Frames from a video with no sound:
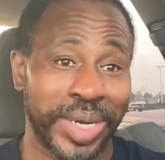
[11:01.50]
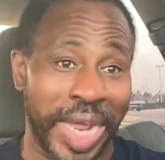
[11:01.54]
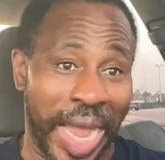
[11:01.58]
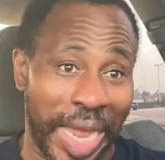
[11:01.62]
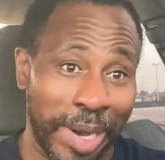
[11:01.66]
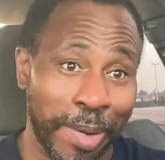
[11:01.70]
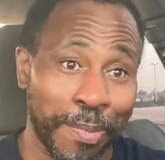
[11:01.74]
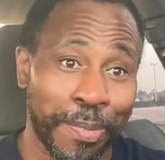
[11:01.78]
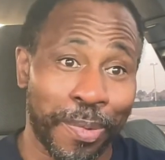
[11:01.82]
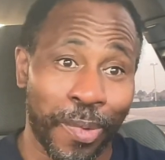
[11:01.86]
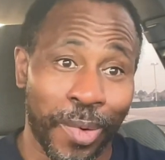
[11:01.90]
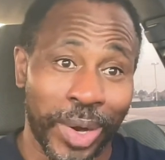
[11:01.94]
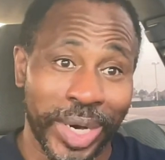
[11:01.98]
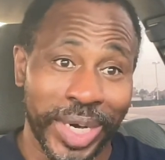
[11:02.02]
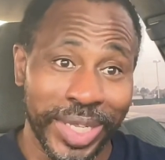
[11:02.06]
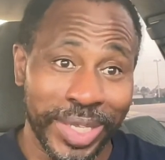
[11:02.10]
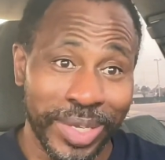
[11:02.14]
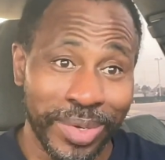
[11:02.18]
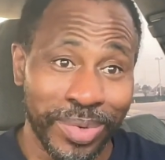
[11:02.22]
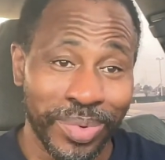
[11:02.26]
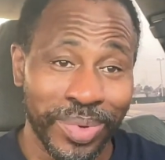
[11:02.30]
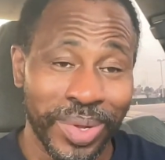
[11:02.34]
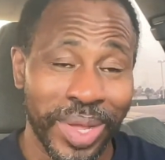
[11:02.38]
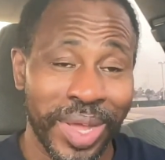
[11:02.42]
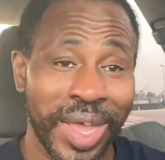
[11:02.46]
that important to
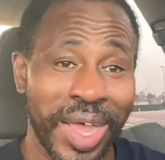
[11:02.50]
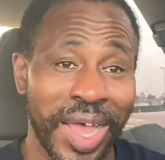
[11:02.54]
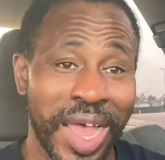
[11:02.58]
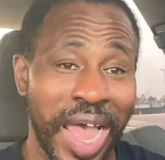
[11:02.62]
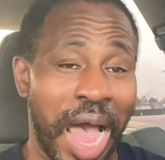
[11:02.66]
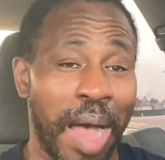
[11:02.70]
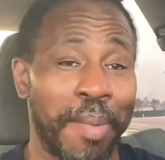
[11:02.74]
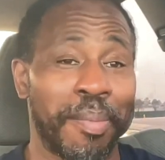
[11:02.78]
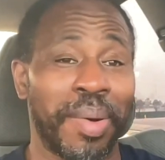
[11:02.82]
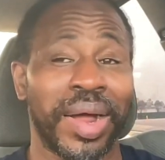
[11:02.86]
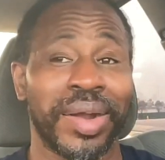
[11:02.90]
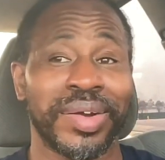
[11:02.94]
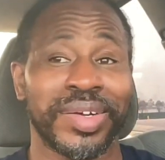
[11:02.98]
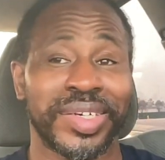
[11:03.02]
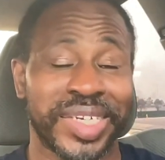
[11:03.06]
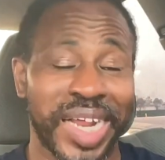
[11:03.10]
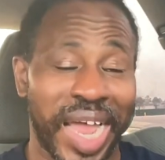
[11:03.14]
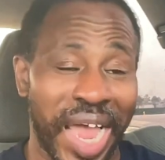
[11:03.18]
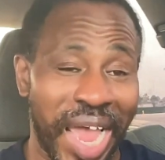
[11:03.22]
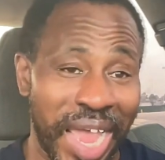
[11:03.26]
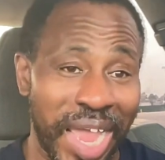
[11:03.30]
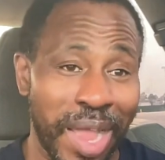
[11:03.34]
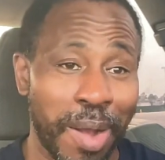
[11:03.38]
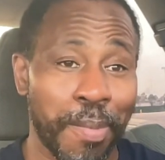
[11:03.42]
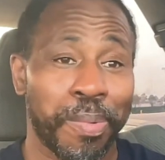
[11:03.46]
you? Am I
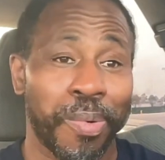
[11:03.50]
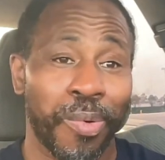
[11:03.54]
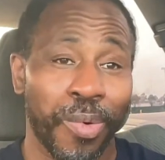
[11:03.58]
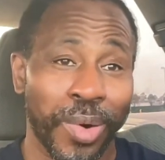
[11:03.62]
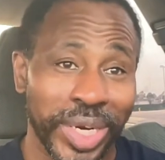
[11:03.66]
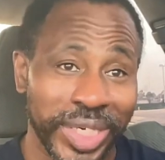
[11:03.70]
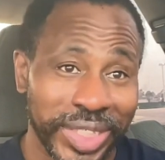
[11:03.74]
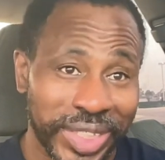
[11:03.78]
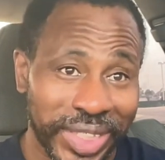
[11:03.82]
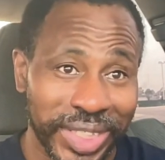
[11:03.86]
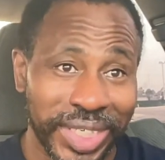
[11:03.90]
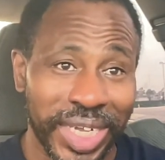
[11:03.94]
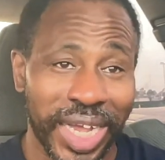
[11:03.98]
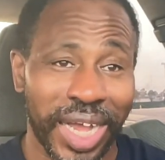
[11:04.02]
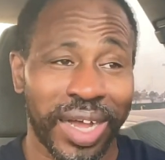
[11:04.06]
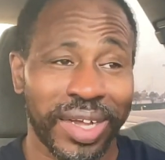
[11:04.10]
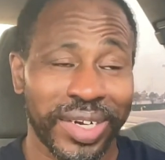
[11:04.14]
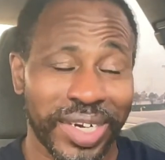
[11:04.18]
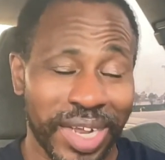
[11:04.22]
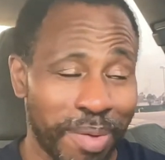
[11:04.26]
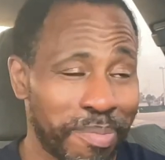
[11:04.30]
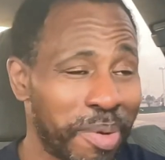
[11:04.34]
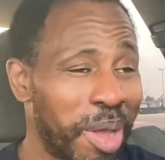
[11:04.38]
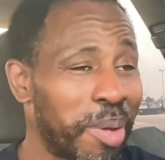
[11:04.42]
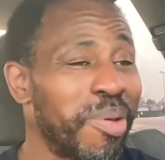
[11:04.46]
that important to y'all?
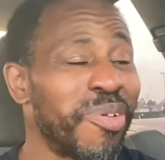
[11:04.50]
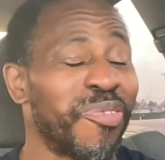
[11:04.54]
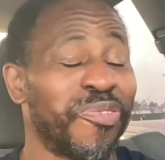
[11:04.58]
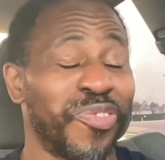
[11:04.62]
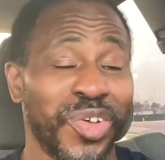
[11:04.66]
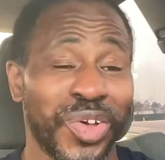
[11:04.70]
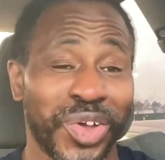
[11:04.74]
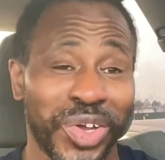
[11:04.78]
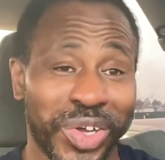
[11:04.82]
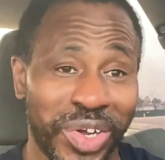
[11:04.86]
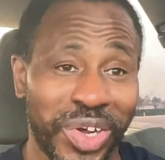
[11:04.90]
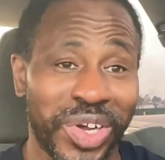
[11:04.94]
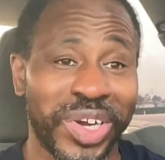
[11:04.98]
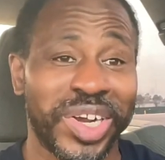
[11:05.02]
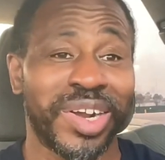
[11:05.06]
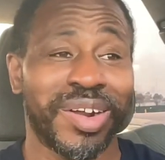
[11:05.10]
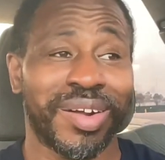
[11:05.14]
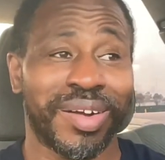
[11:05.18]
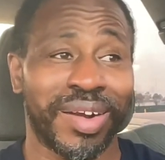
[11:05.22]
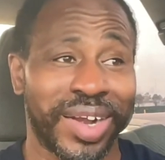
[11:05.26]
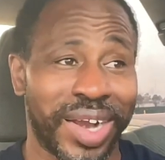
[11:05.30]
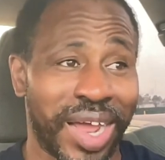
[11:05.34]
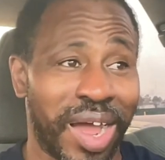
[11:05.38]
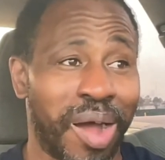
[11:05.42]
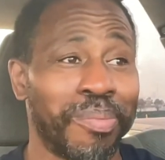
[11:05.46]
That made me feel good to know
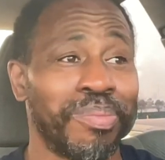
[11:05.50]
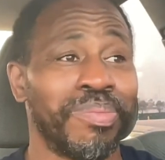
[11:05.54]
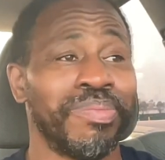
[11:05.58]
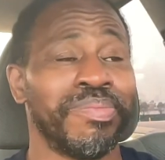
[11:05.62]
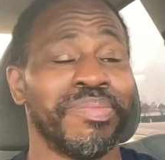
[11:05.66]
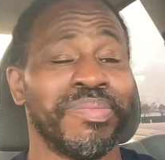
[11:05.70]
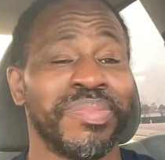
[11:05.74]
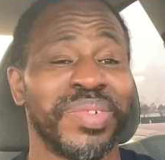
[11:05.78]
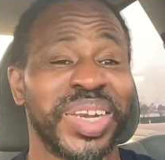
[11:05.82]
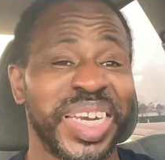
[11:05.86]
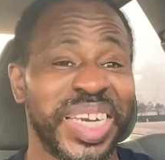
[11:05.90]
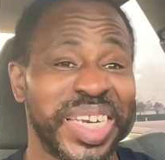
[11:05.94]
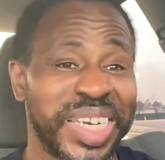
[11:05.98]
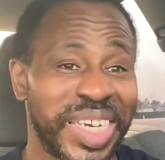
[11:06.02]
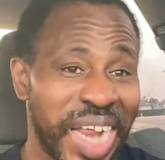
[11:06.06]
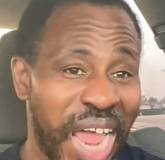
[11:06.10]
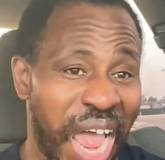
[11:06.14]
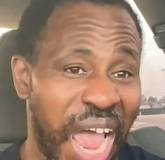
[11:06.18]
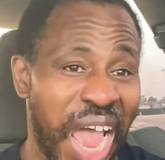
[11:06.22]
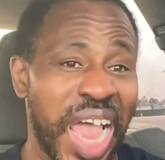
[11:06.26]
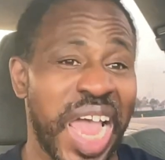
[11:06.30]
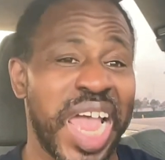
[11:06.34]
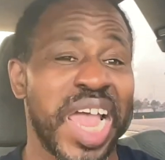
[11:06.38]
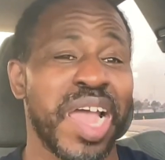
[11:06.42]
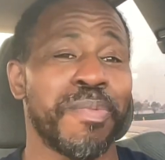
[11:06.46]
that I'm
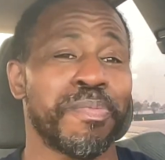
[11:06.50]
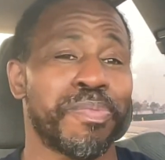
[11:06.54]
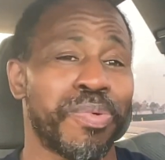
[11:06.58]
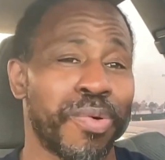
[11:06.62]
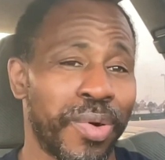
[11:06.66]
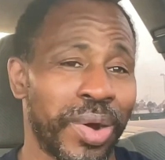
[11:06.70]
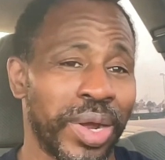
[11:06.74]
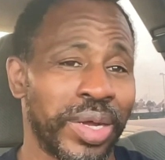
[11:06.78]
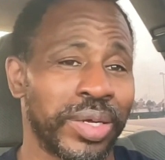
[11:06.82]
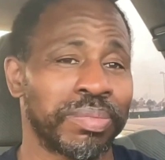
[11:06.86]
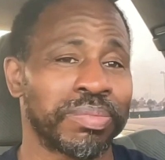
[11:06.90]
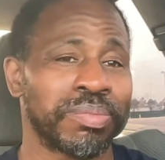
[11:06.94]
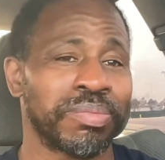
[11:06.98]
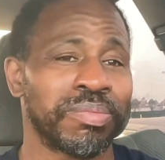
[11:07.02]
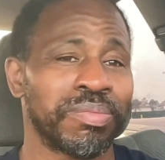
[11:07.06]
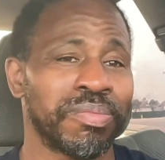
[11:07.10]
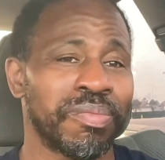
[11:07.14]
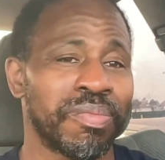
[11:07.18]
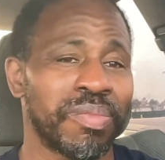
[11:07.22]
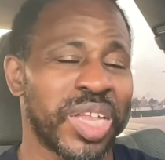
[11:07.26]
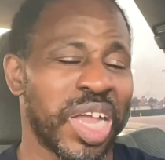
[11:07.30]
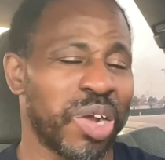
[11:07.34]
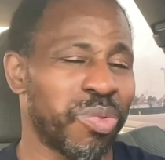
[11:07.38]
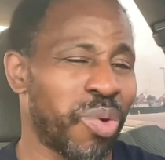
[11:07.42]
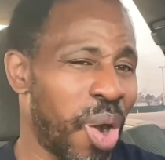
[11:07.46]
that important.
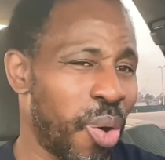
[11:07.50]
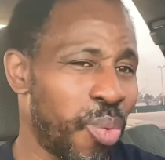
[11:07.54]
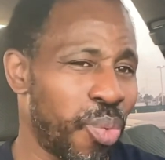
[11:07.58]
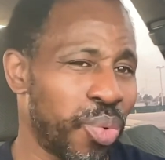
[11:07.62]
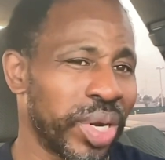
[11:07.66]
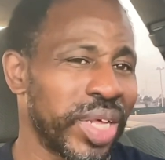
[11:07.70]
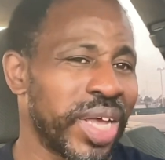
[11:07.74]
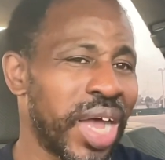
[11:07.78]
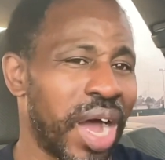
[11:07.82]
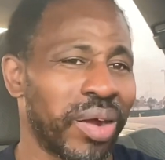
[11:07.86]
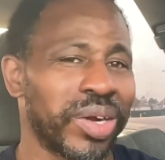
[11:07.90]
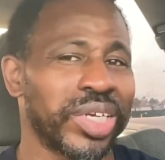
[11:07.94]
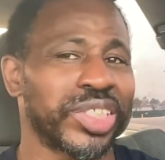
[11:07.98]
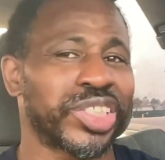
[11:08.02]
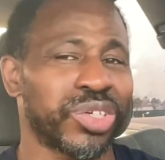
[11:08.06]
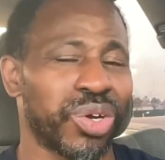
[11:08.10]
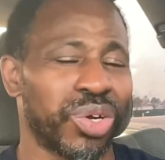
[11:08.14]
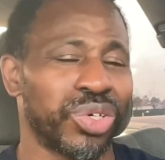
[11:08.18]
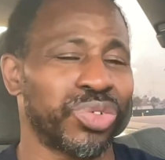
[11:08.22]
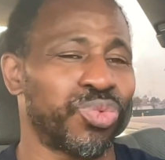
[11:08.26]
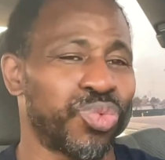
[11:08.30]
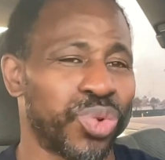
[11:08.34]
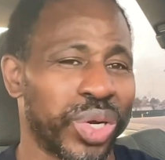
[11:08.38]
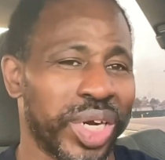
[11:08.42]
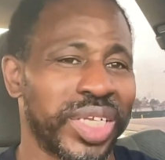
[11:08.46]
That's why one of y'all
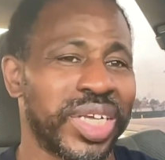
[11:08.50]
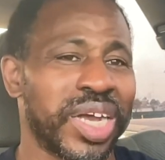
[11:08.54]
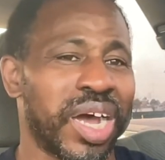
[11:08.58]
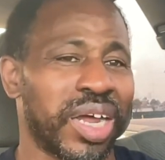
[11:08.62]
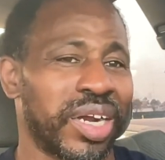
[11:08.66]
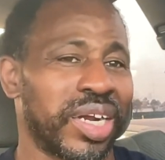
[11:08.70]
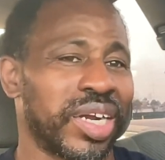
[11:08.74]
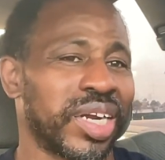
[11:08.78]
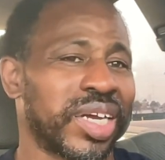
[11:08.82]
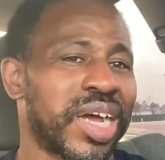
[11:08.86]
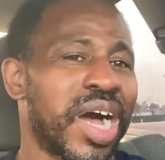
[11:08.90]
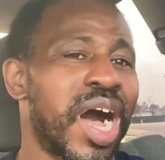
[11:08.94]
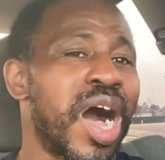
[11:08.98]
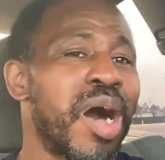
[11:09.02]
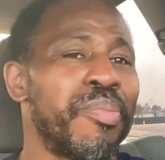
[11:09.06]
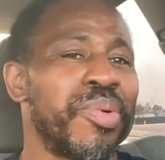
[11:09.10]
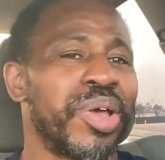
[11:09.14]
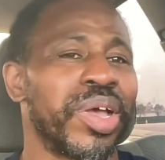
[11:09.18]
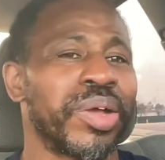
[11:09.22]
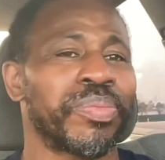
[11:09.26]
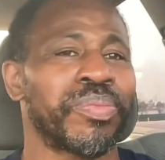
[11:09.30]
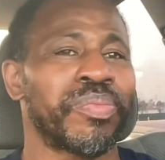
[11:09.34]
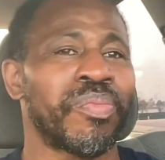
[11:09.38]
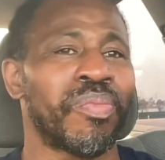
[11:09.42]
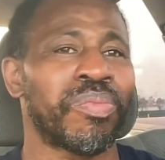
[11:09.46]
told one of y'all in the
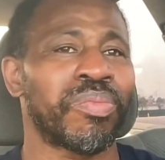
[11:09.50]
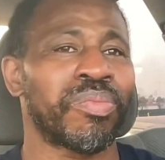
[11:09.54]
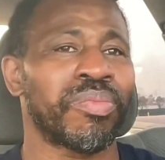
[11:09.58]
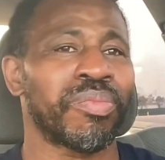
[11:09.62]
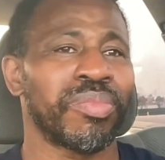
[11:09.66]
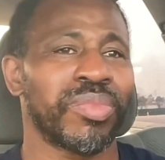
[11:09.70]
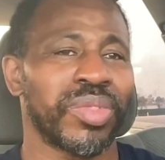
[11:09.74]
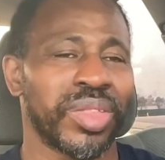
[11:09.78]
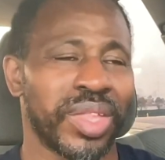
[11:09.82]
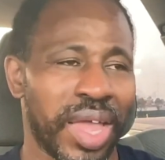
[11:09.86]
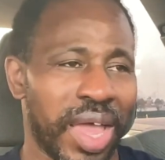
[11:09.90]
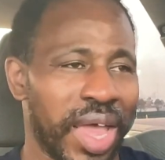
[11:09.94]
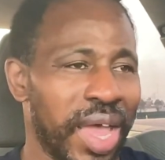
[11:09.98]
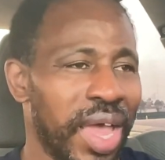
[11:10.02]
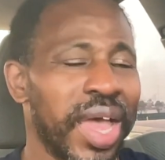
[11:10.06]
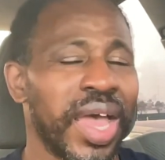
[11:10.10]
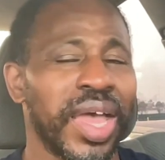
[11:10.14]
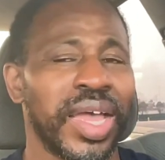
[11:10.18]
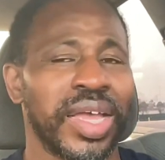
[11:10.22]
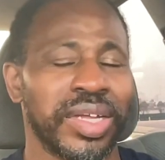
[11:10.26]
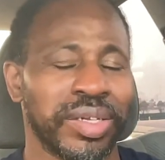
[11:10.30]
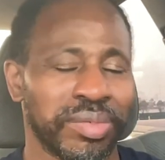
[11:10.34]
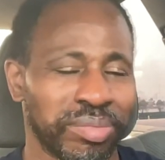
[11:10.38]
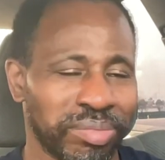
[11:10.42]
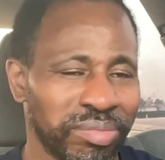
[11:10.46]
comment that,
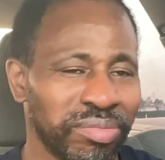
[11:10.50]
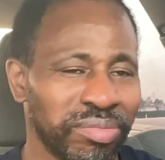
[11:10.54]
hey,